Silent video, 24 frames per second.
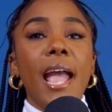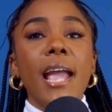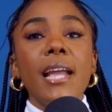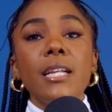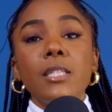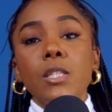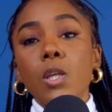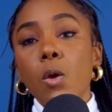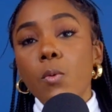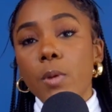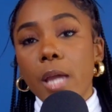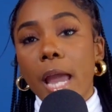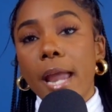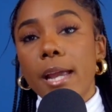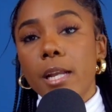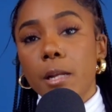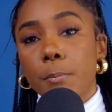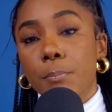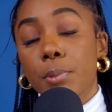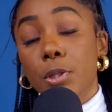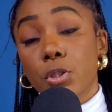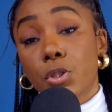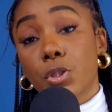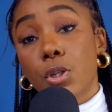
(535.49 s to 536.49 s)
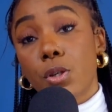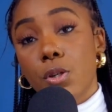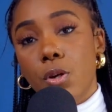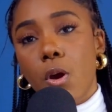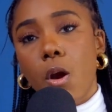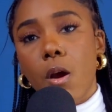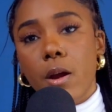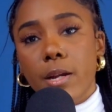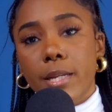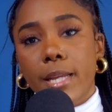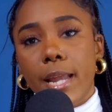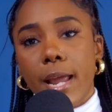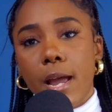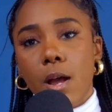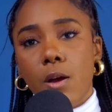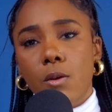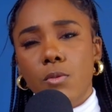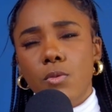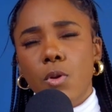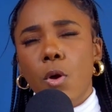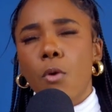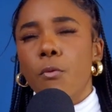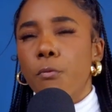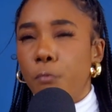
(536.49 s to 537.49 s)
it's okay to put your guard
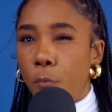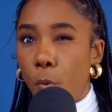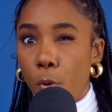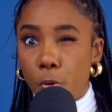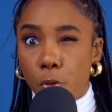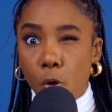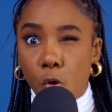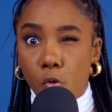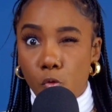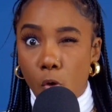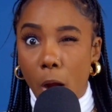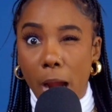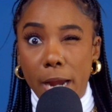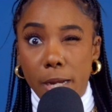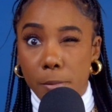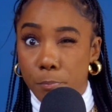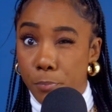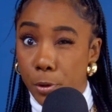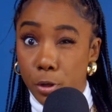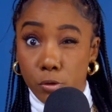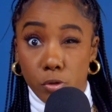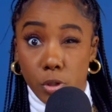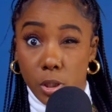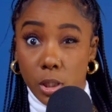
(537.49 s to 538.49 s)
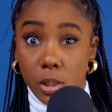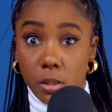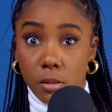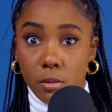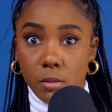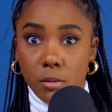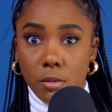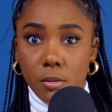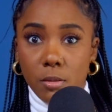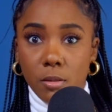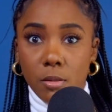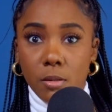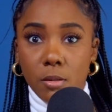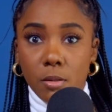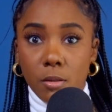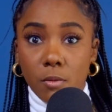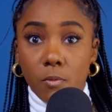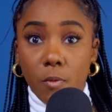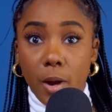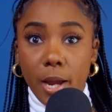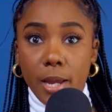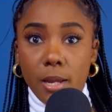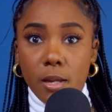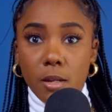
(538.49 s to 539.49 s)
down for the right person,
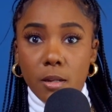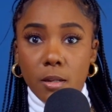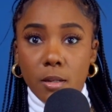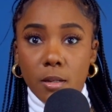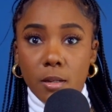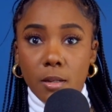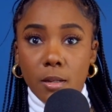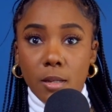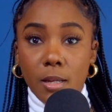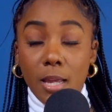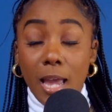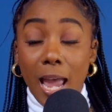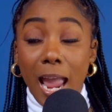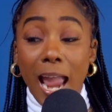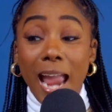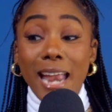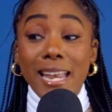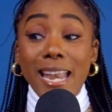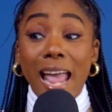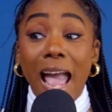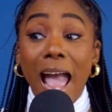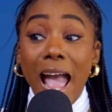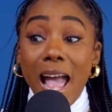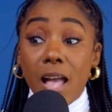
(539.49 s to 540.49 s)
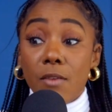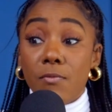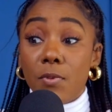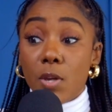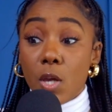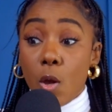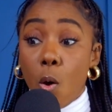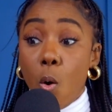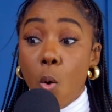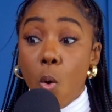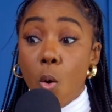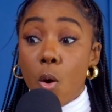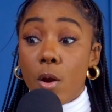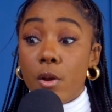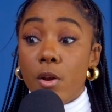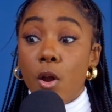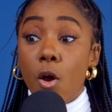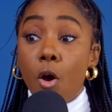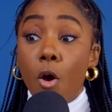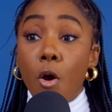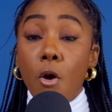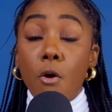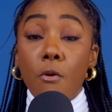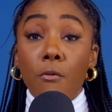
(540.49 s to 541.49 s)
right? And heavy
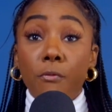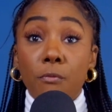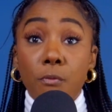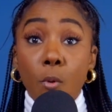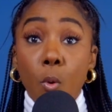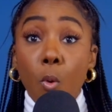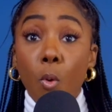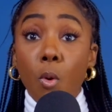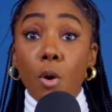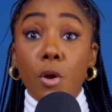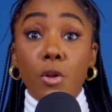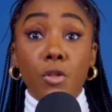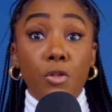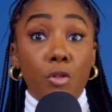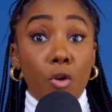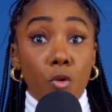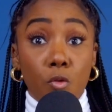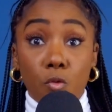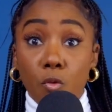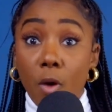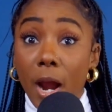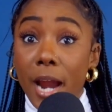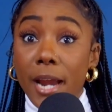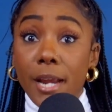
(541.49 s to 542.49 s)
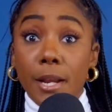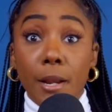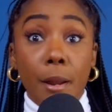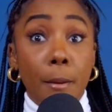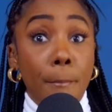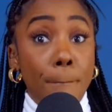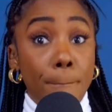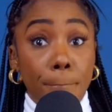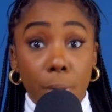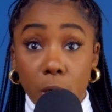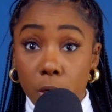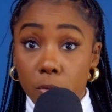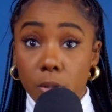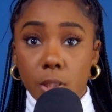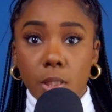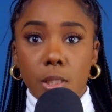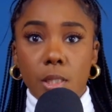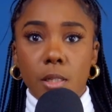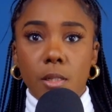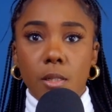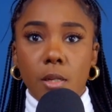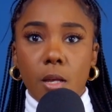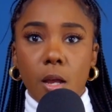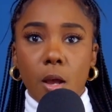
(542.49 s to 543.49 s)
on for the right
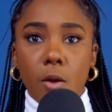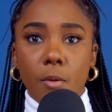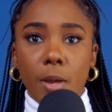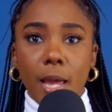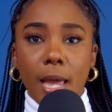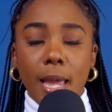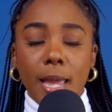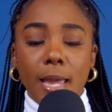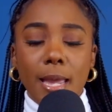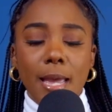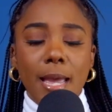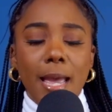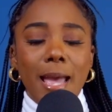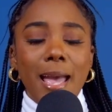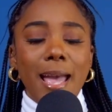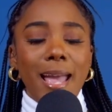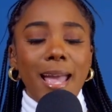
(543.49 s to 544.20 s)
person, okay?